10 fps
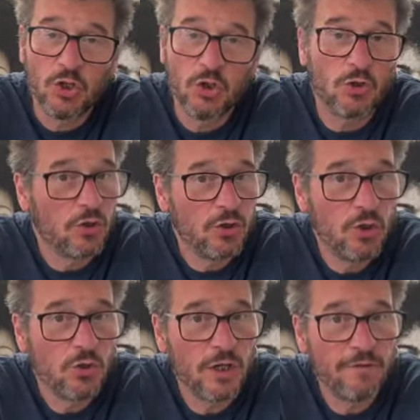You can
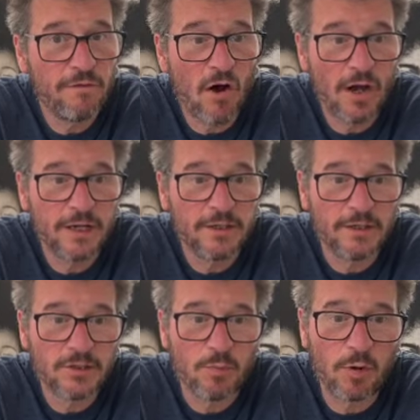usually find a
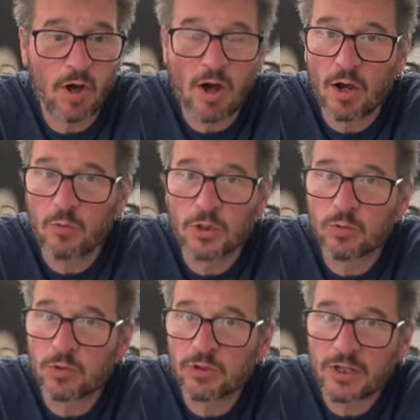supplier which
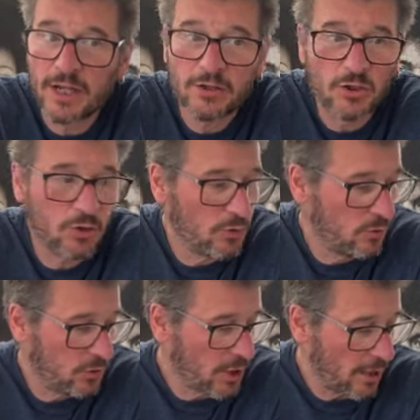will sell
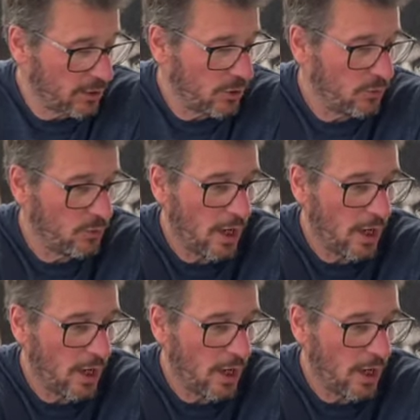you